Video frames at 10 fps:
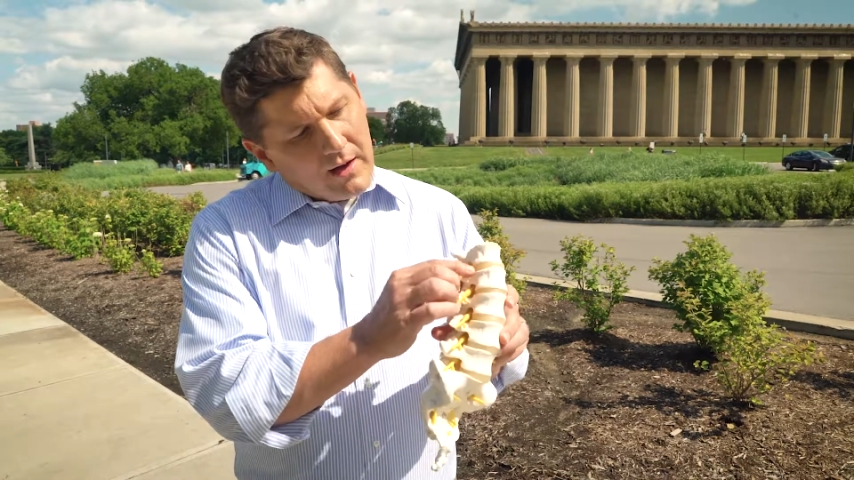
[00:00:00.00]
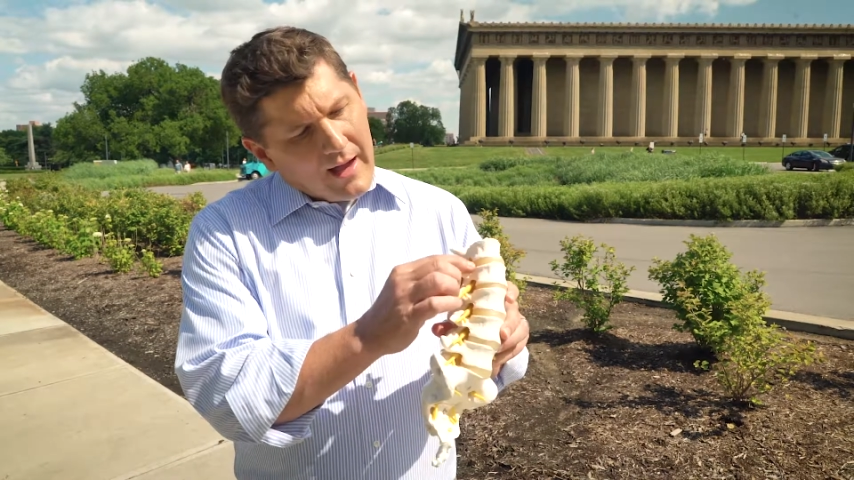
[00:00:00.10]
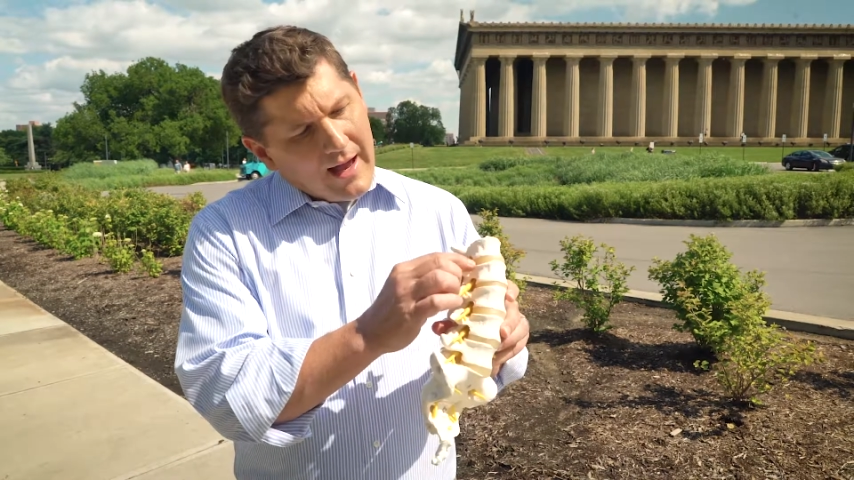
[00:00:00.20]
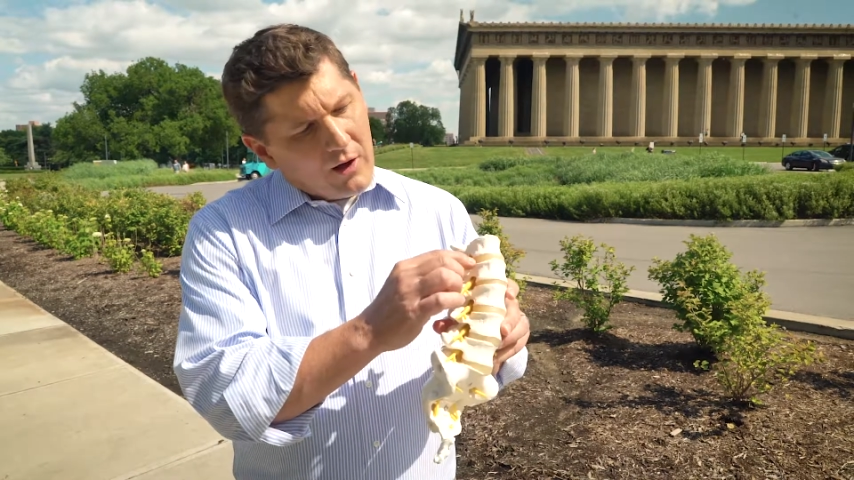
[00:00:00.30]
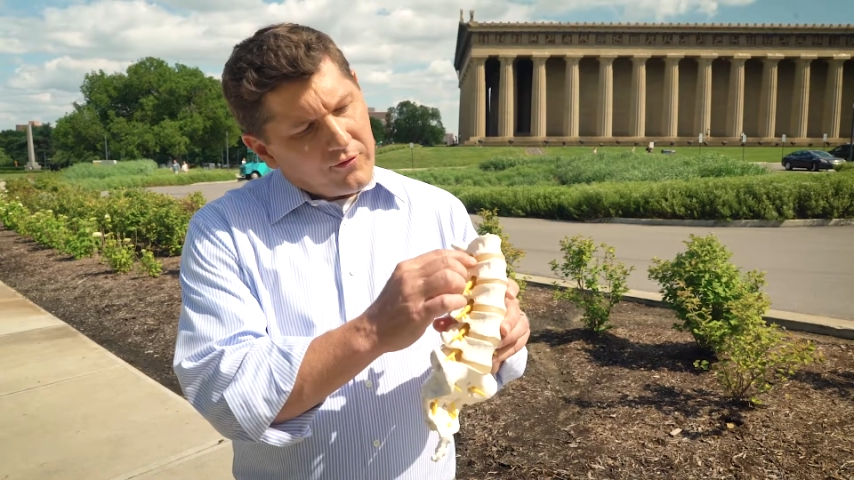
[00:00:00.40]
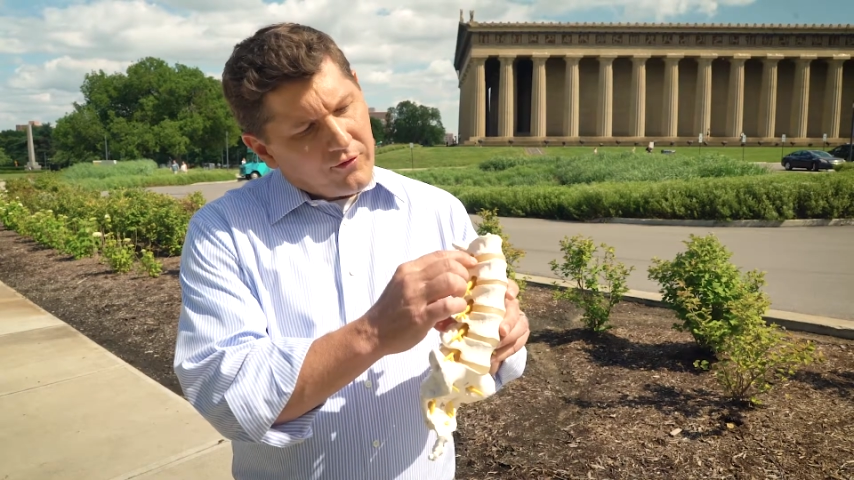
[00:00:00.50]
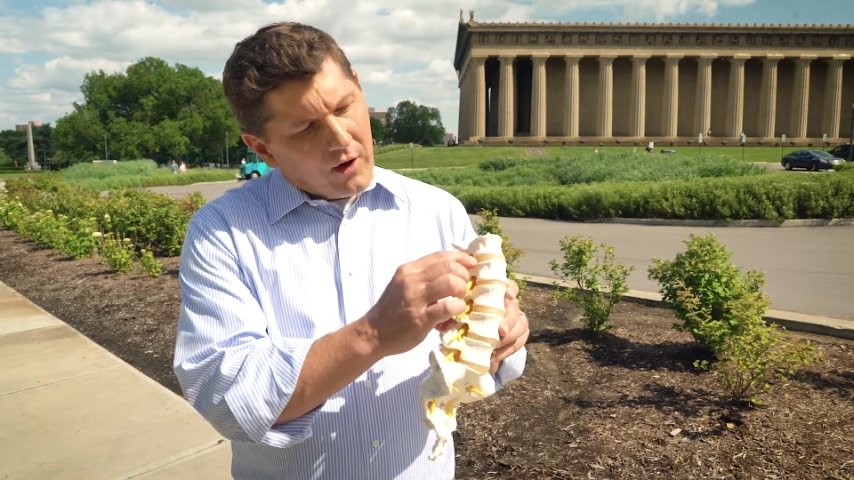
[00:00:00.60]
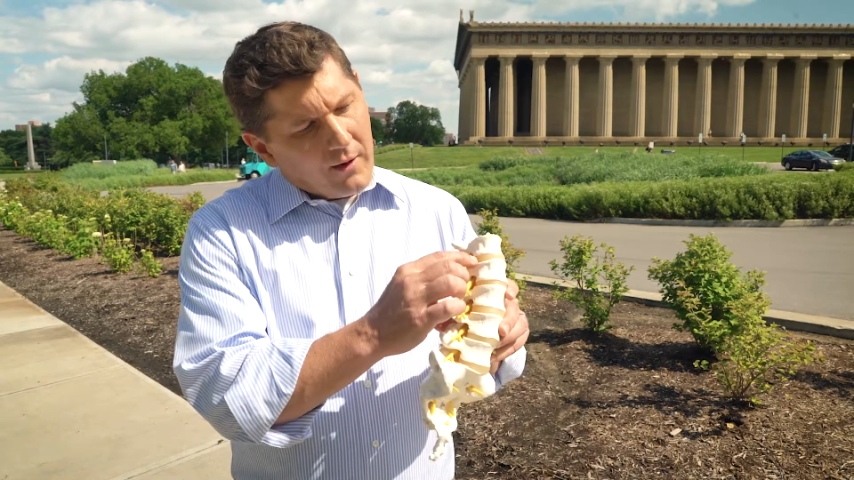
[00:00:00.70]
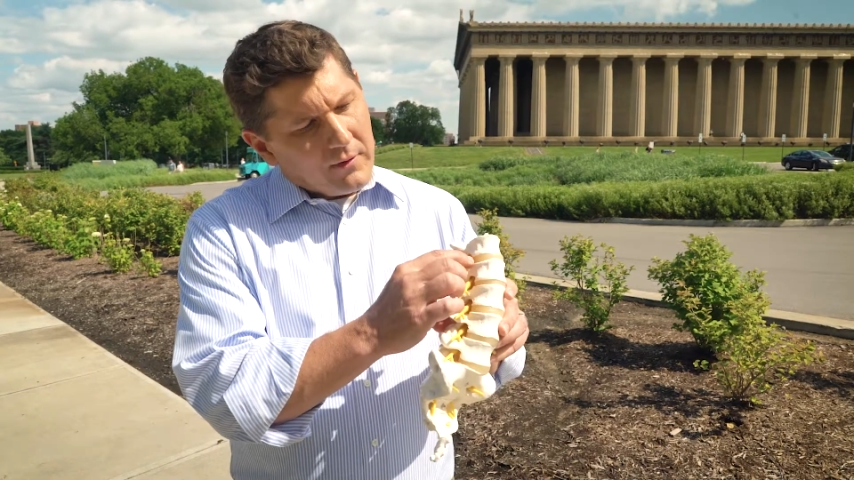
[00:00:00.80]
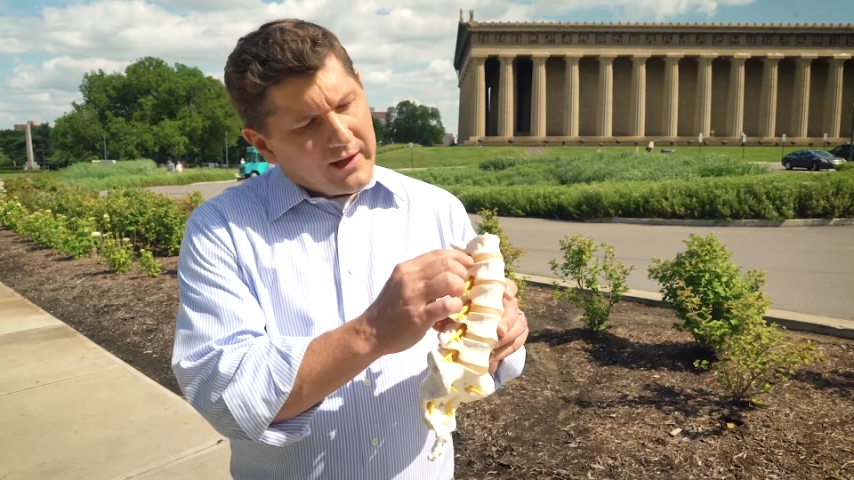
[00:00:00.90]
out
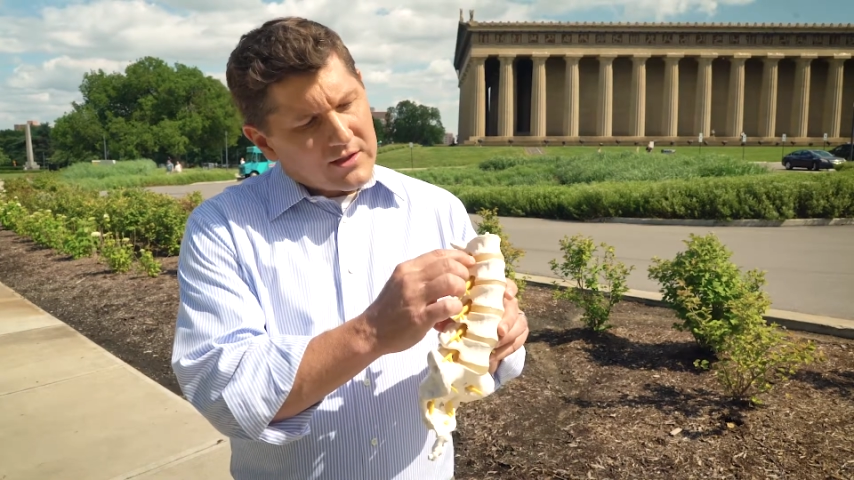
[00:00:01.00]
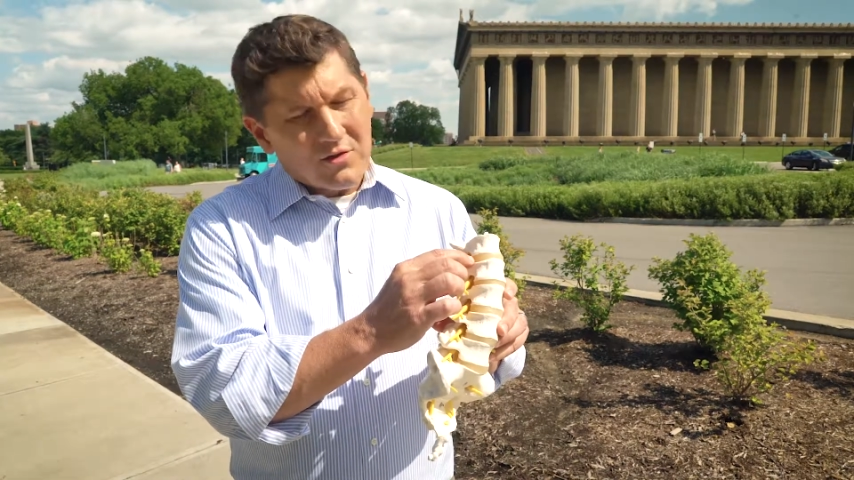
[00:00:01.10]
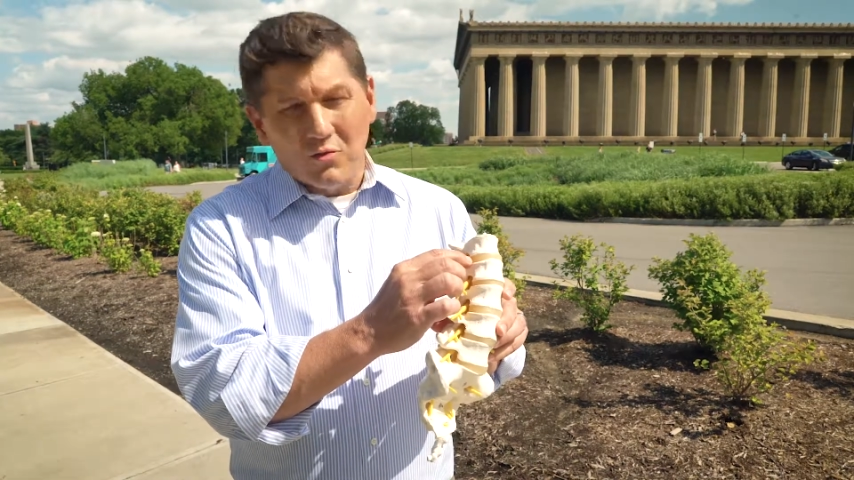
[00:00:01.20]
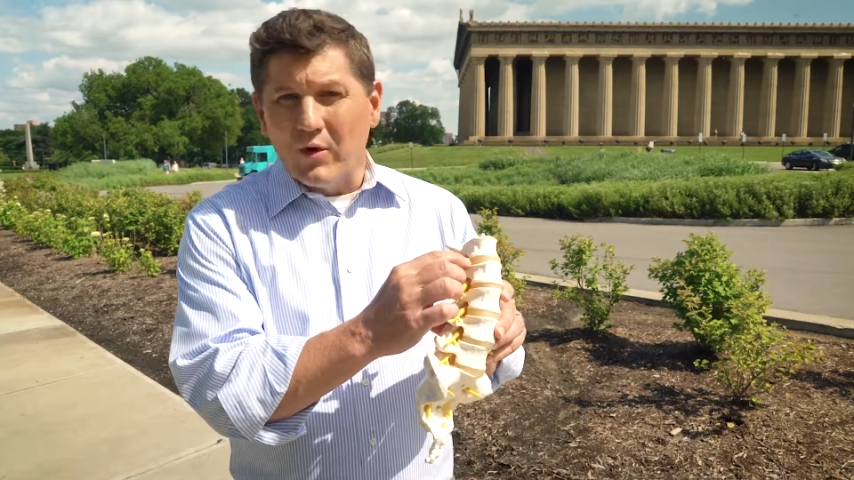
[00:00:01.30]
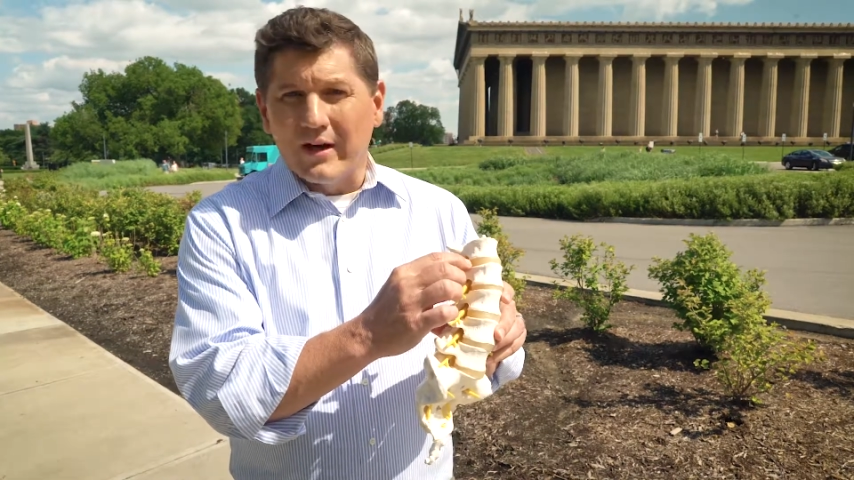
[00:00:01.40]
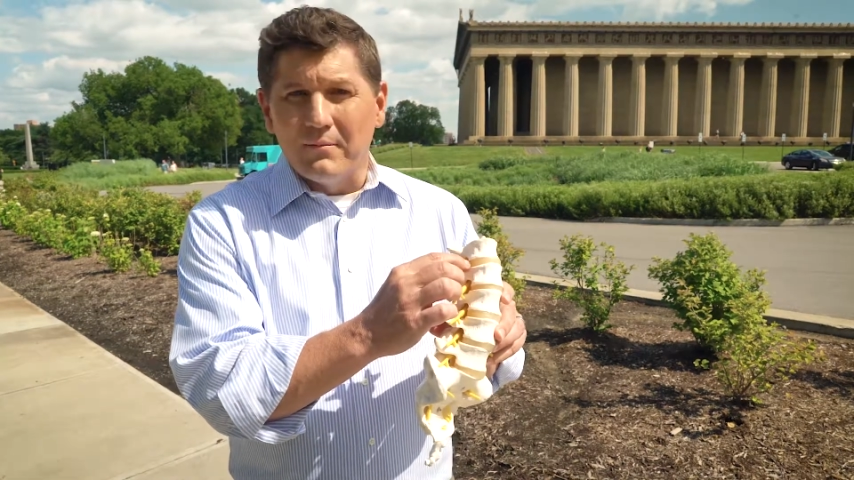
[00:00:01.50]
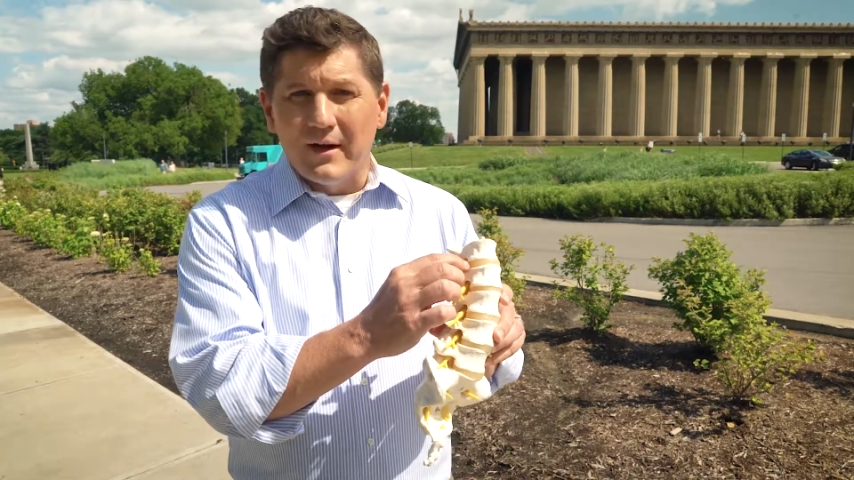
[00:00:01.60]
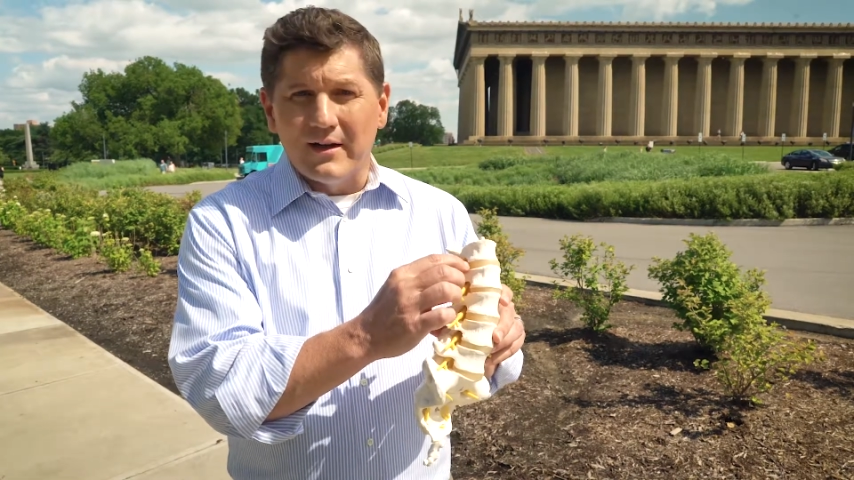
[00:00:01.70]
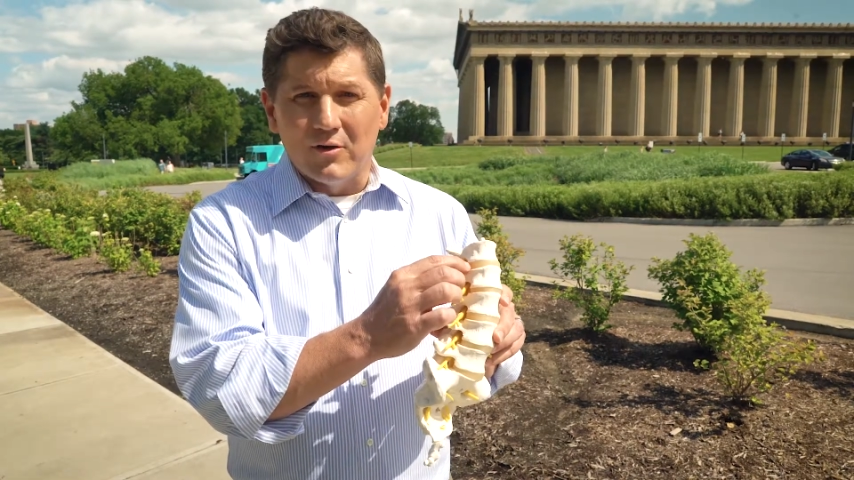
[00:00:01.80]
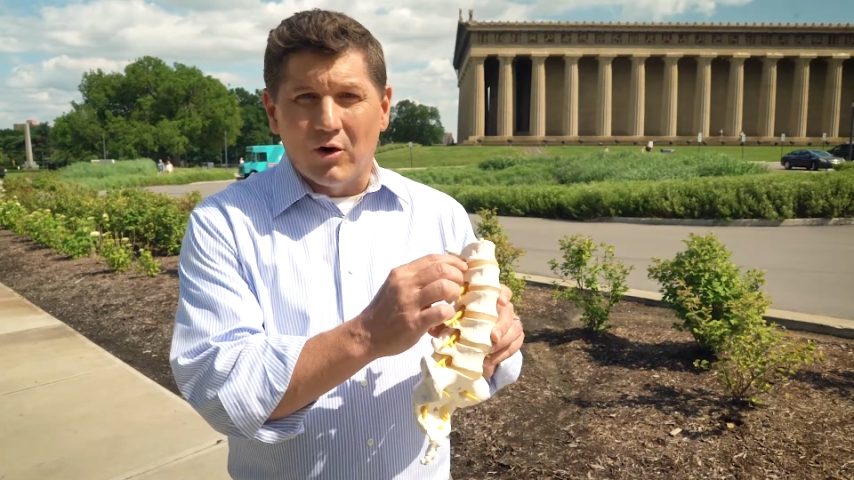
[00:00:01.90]
from its
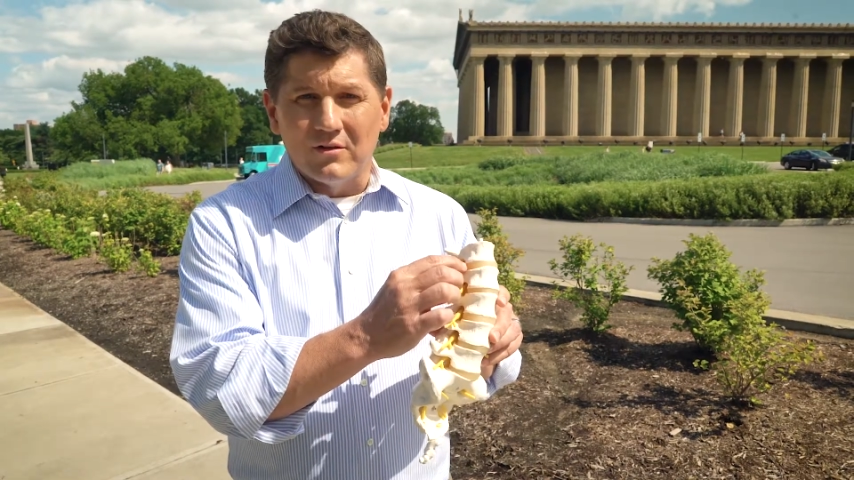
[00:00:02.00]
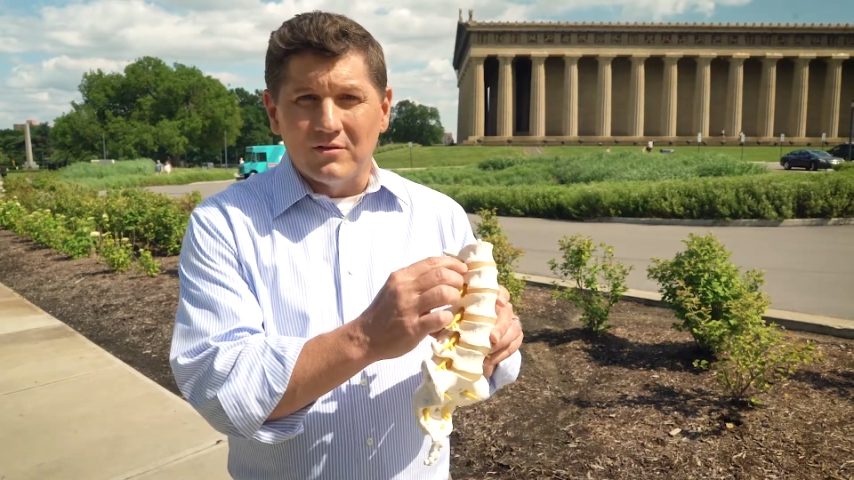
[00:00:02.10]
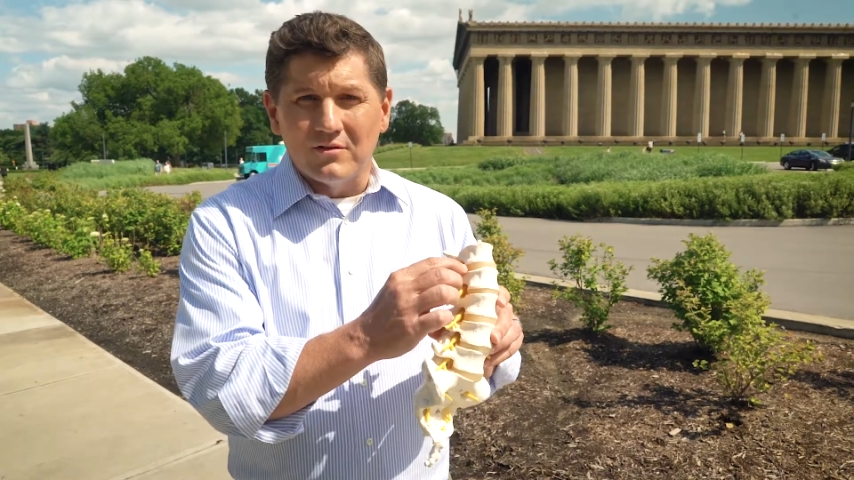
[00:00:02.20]
recommended or